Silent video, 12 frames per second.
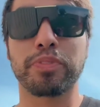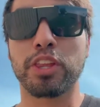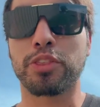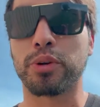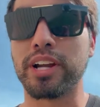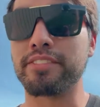
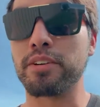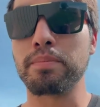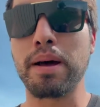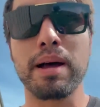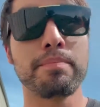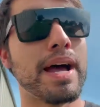3 of them
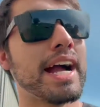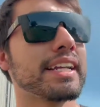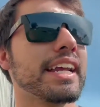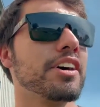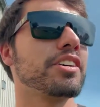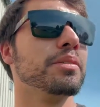backed
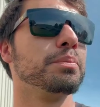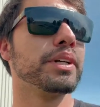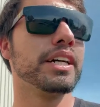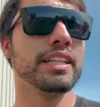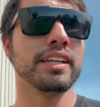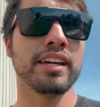out
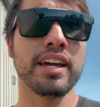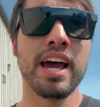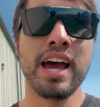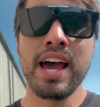completely,